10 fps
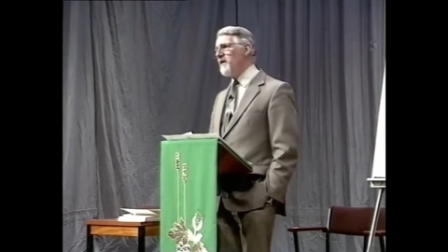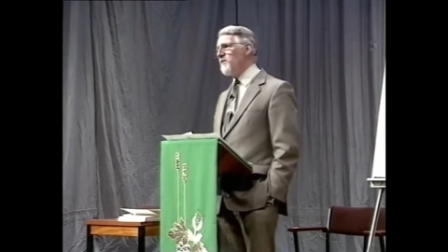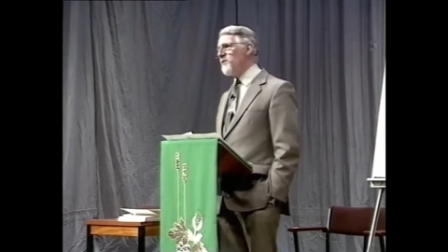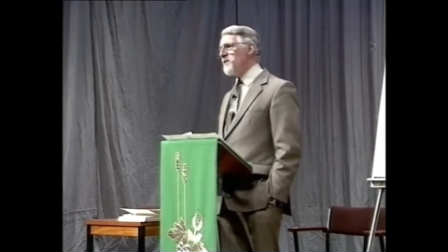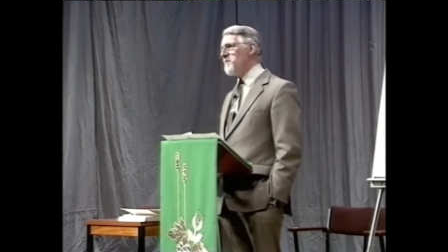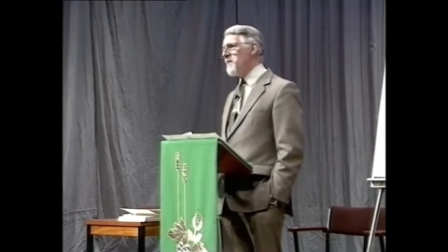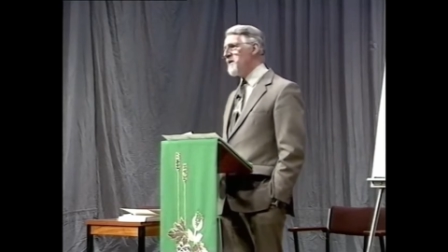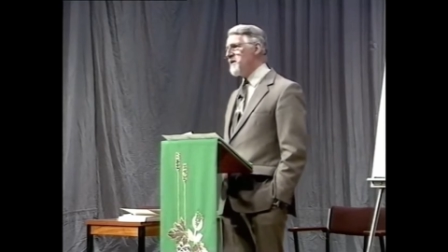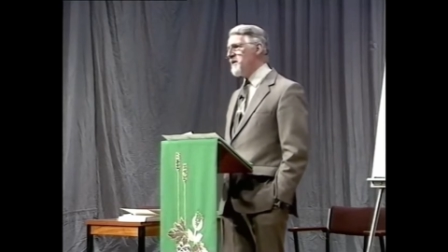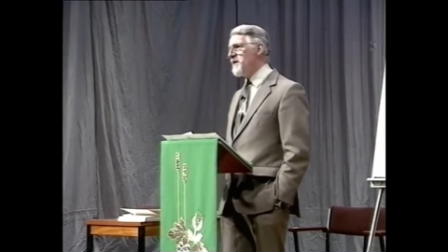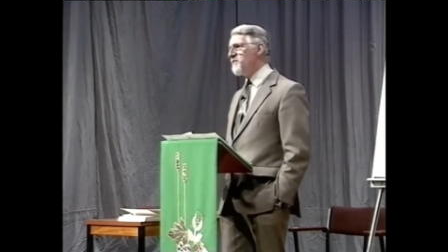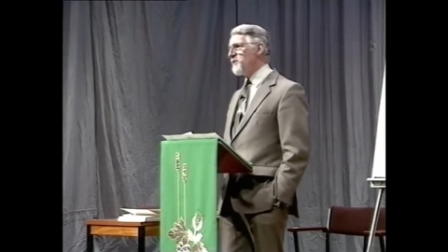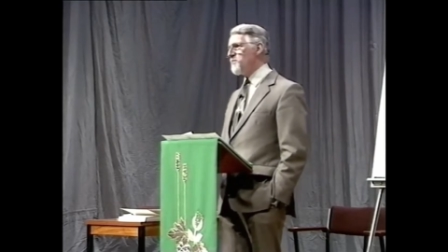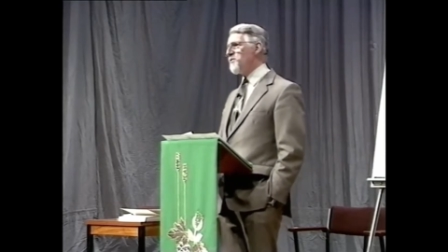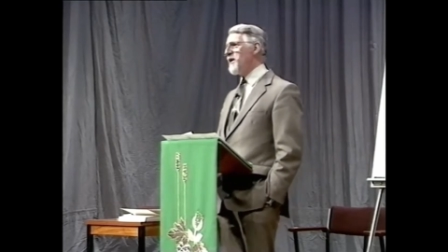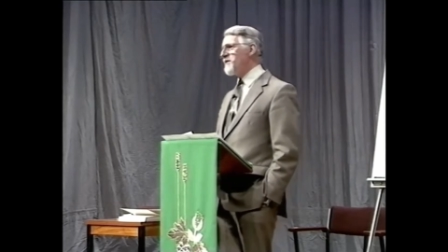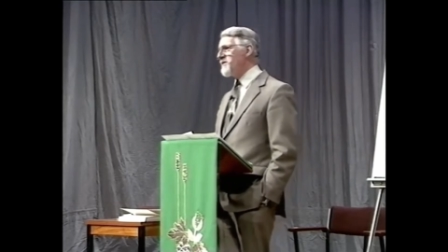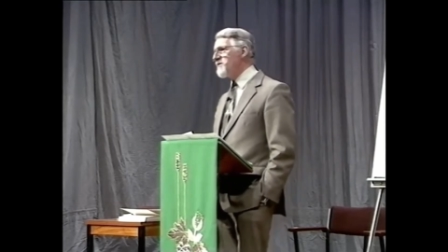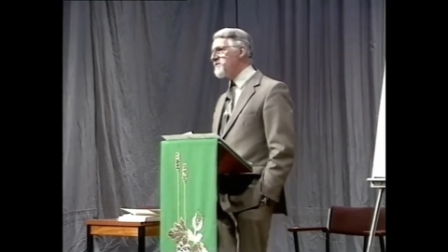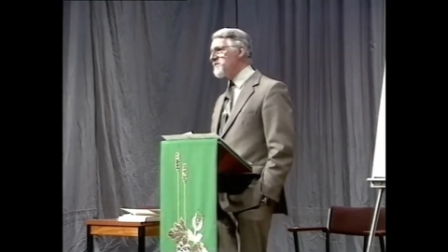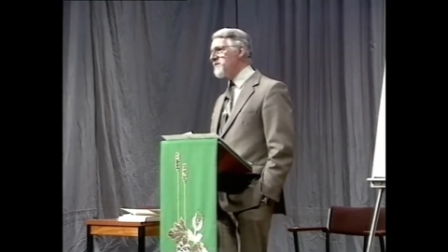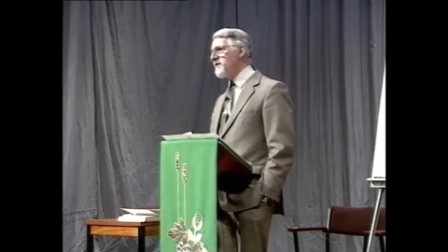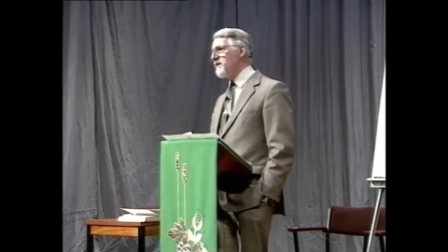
with a medieval practice